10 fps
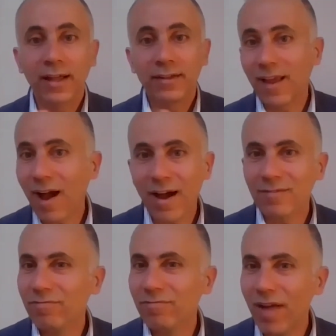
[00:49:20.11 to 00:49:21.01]
And there
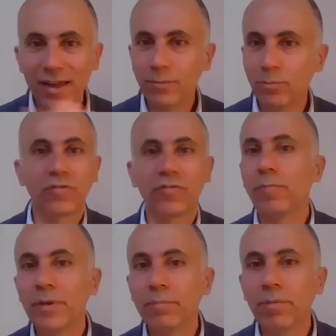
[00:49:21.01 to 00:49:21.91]
are very
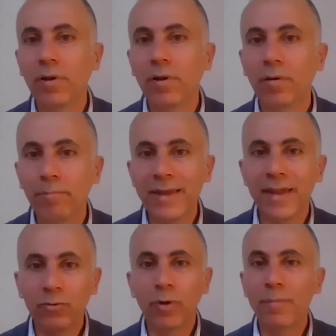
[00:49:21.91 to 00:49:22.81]
beautiful people,
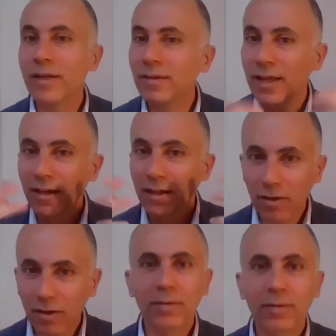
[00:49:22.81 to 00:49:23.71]
men and women,
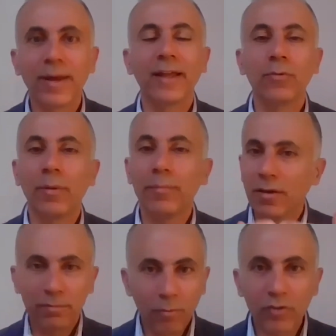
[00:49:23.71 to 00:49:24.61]
young men and women,
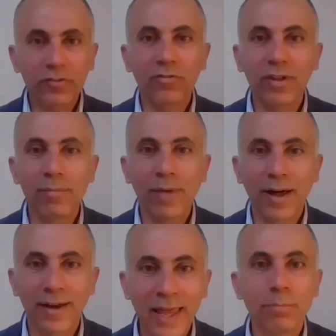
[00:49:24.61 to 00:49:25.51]
most of them
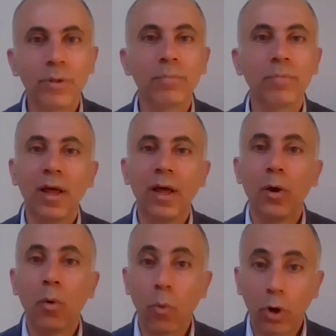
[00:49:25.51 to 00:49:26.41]
are lay people,
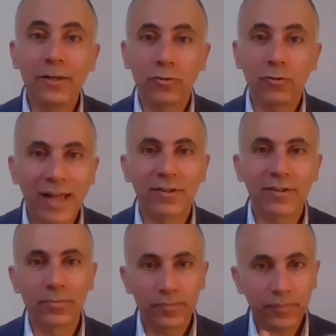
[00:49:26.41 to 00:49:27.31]
working
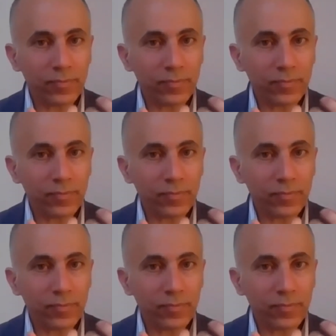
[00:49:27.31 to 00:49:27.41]
together